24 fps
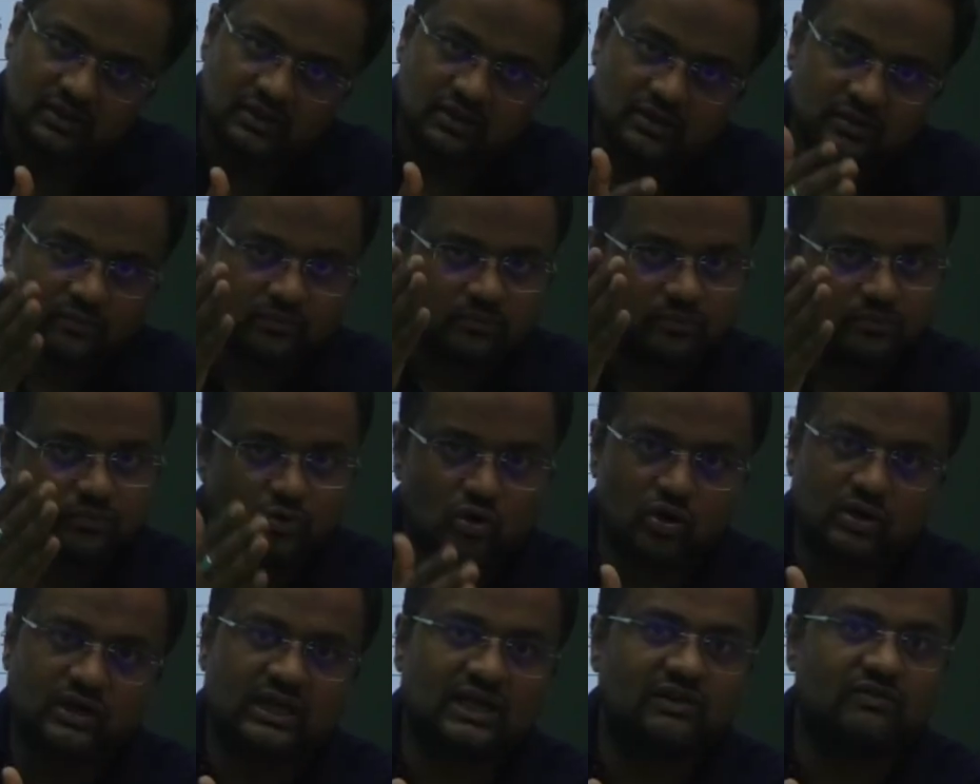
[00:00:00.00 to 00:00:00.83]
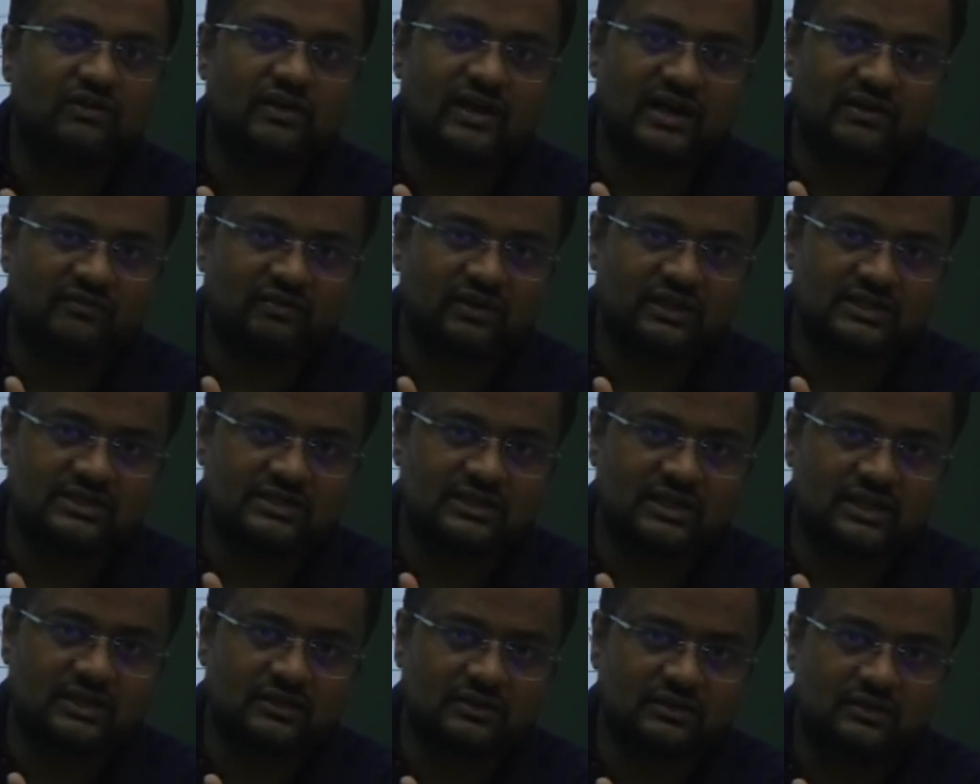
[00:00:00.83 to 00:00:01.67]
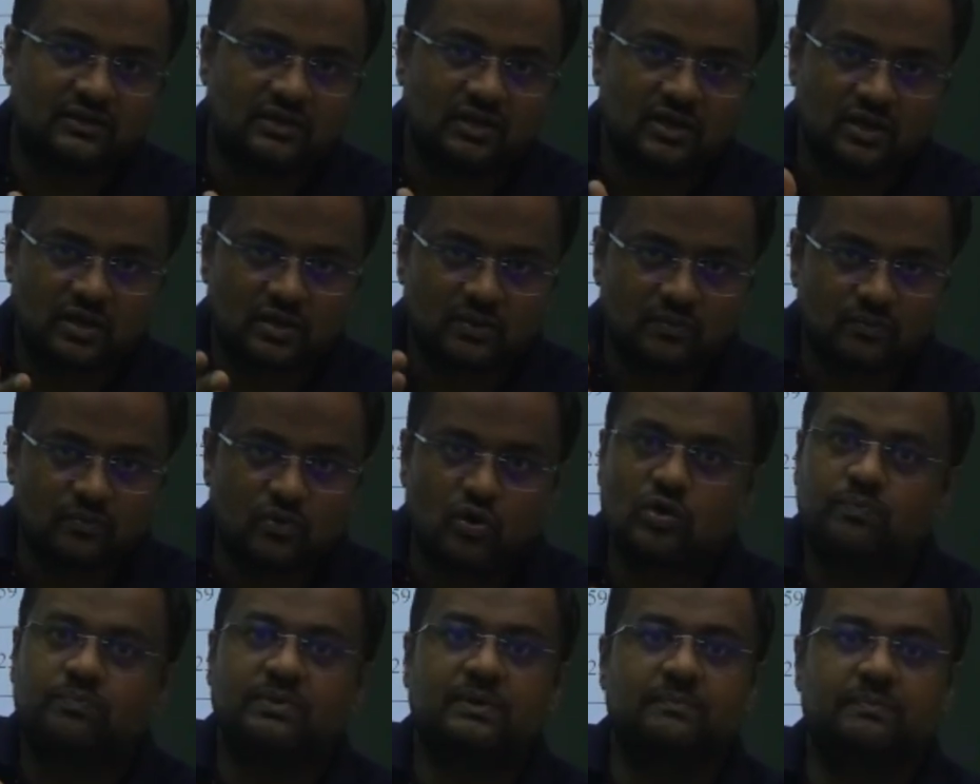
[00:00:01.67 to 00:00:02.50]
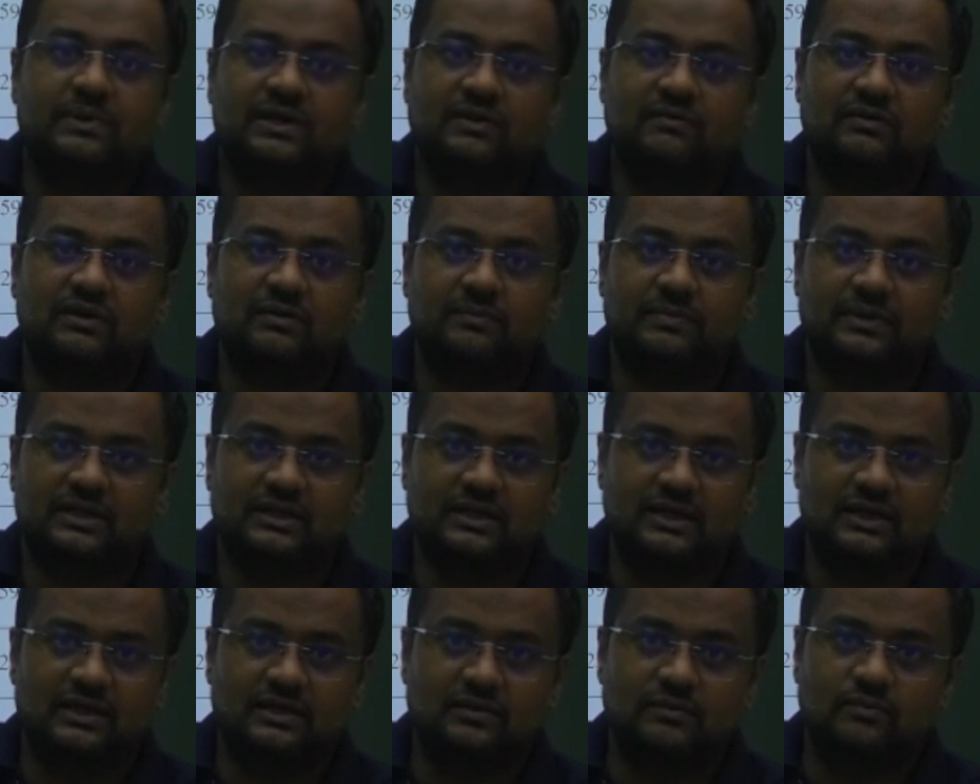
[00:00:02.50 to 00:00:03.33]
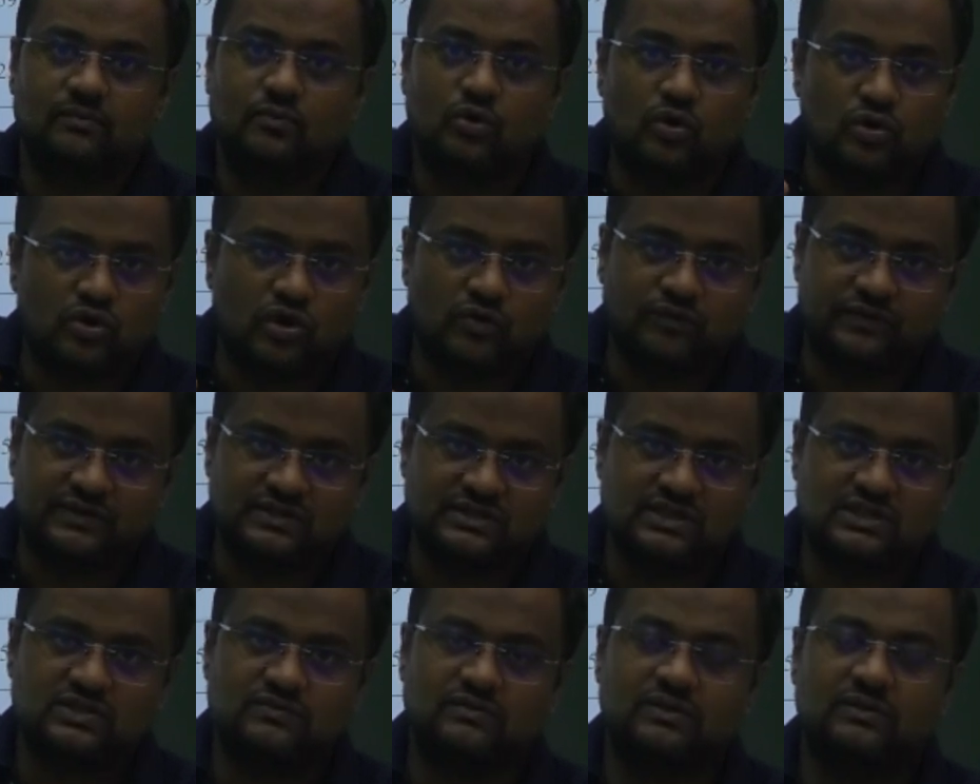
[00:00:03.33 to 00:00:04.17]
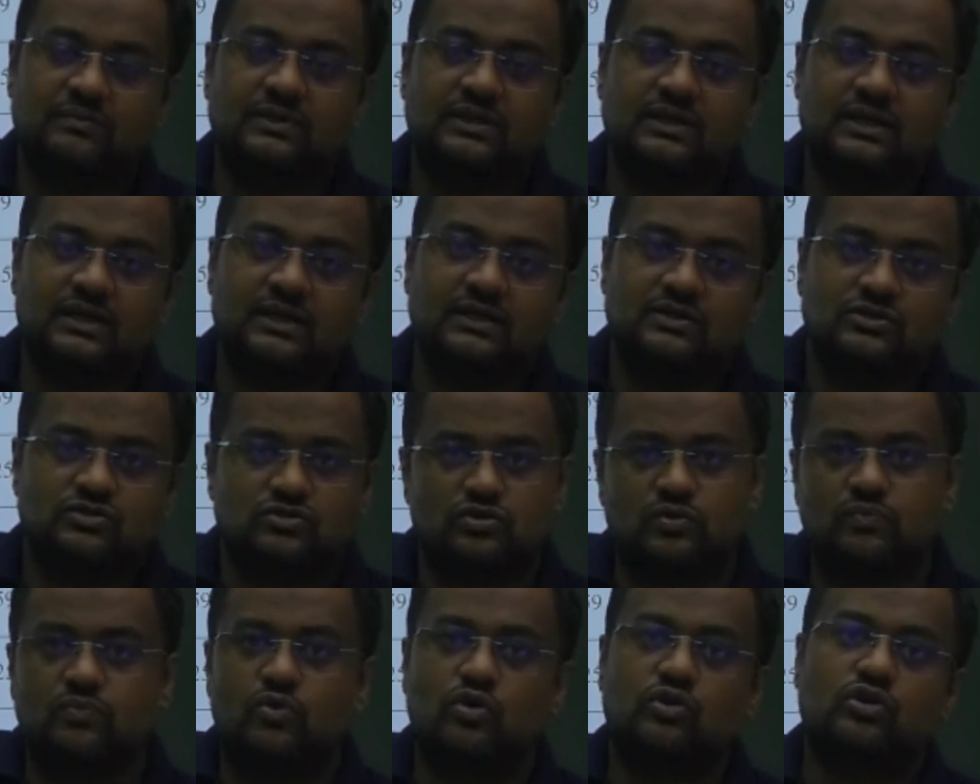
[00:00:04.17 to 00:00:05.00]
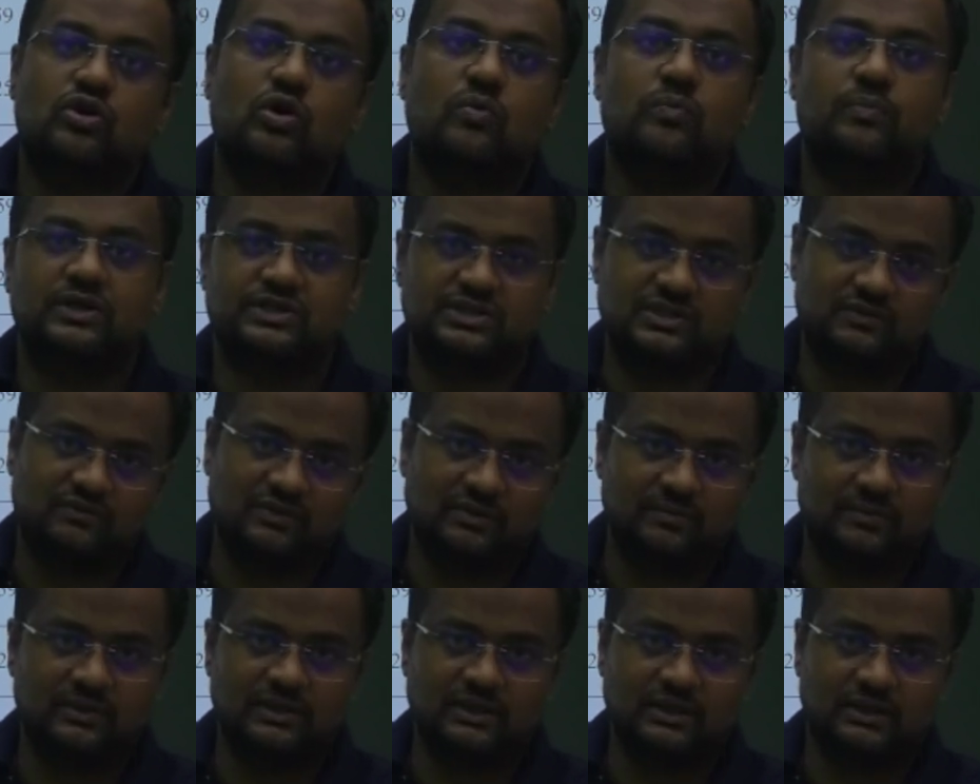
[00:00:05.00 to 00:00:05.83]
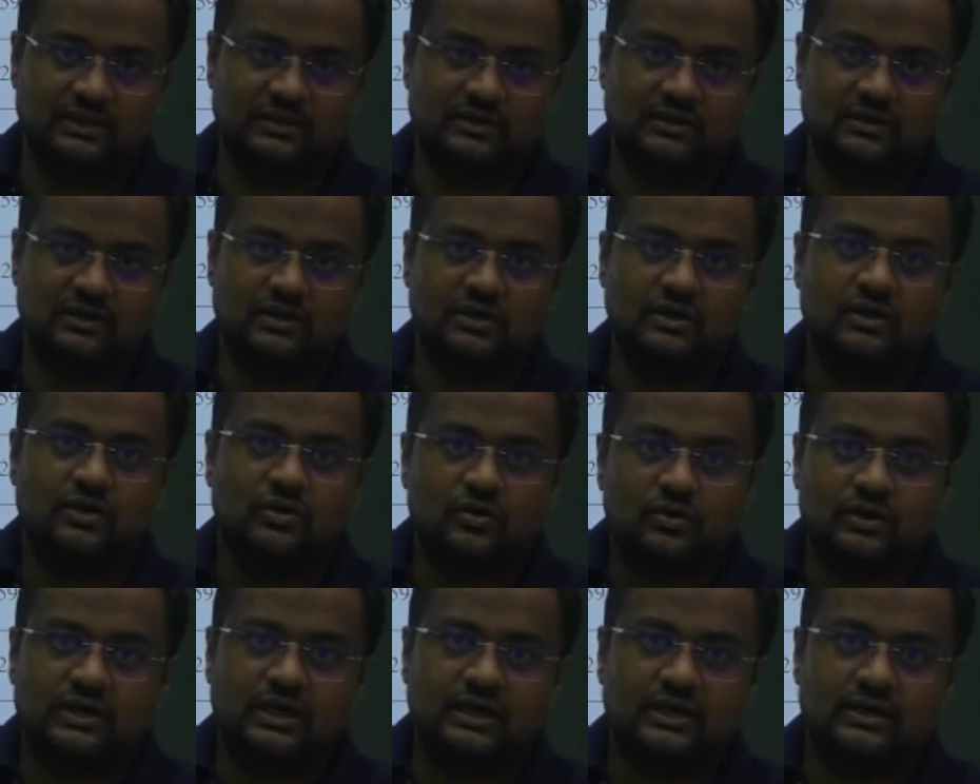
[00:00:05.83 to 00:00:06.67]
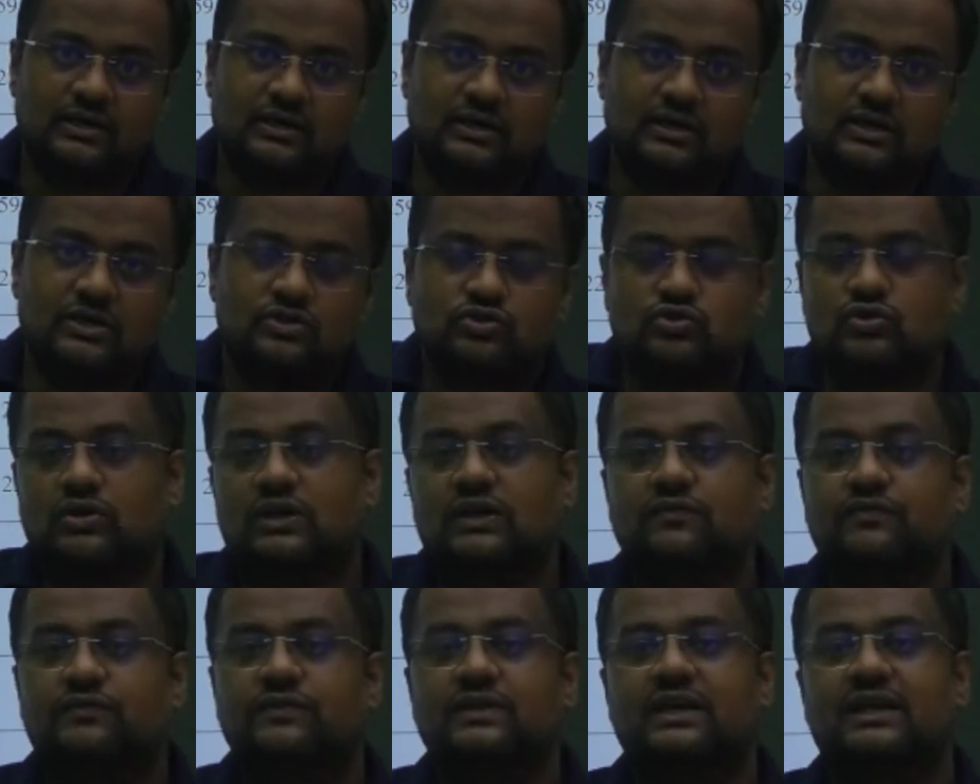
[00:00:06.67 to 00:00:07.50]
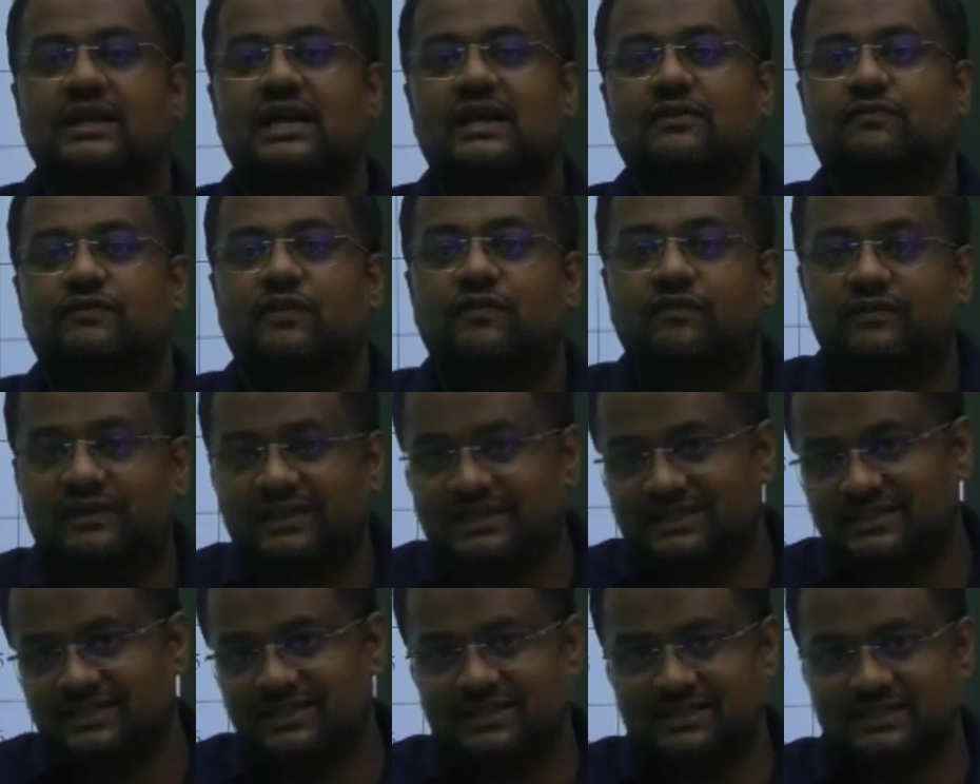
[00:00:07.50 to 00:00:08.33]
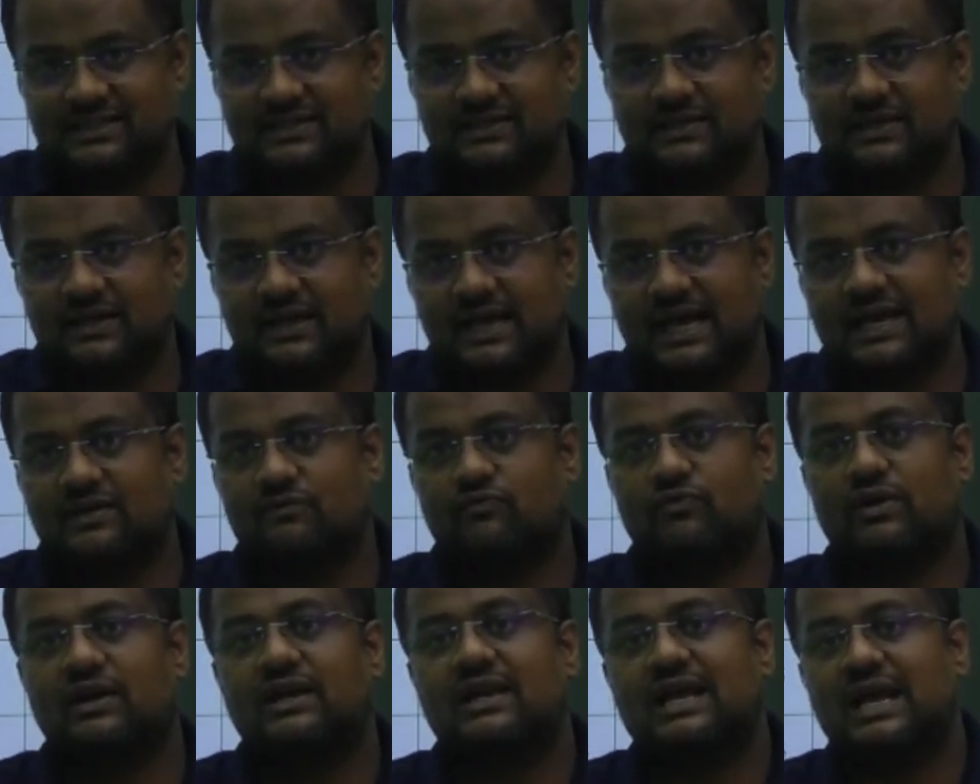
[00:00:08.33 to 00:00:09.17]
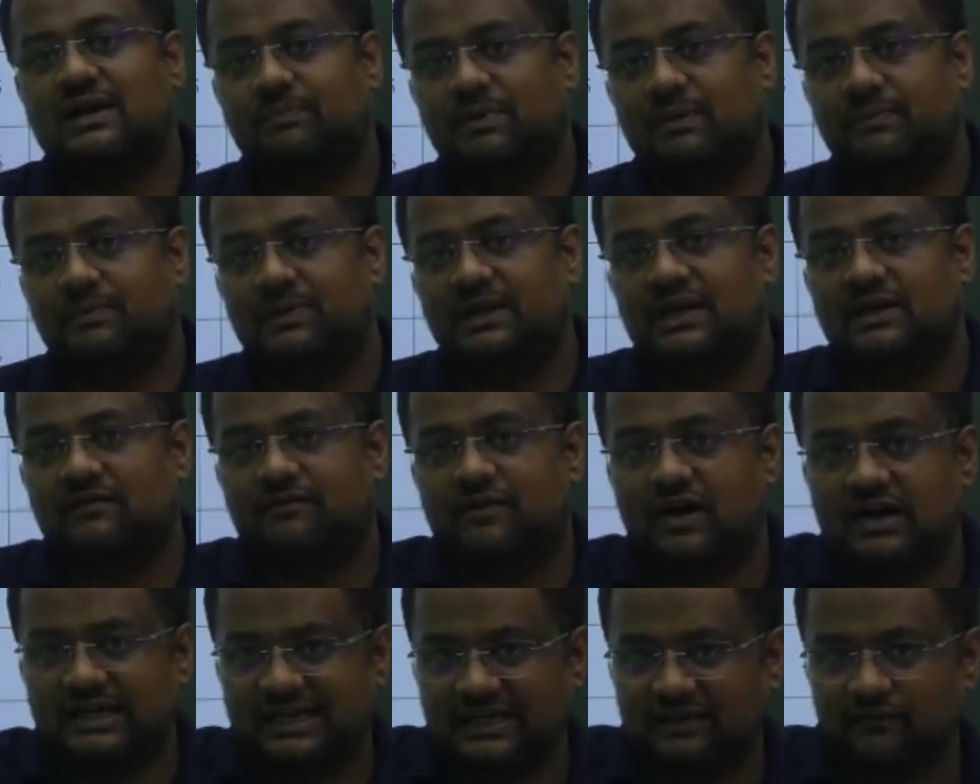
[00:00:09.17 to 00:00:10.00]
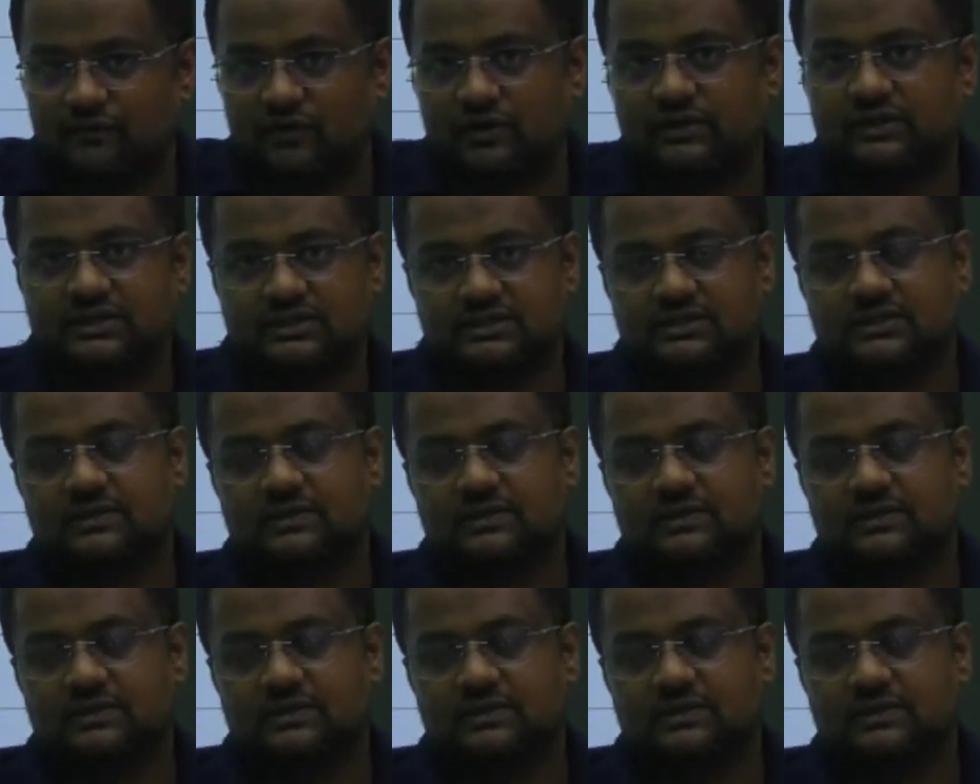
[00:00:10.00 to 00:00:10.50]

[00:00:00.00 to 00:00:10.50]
more railway network is there, more people will be there, more offices will be there, so more competition will be there. Okay, so if there are 50 seats and 1 lakh people are fighting for this,